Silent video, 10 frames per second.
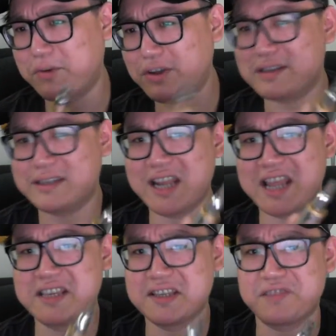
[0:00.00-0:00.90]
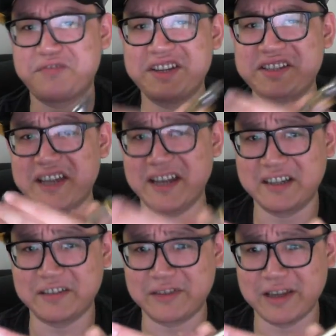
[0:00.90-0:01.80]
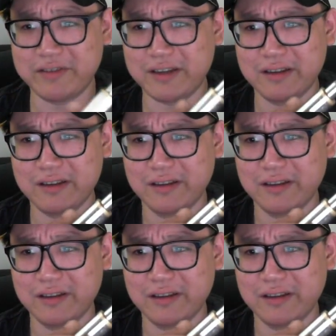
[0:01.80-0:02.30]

I'm going to say that this is a very delicate flavor.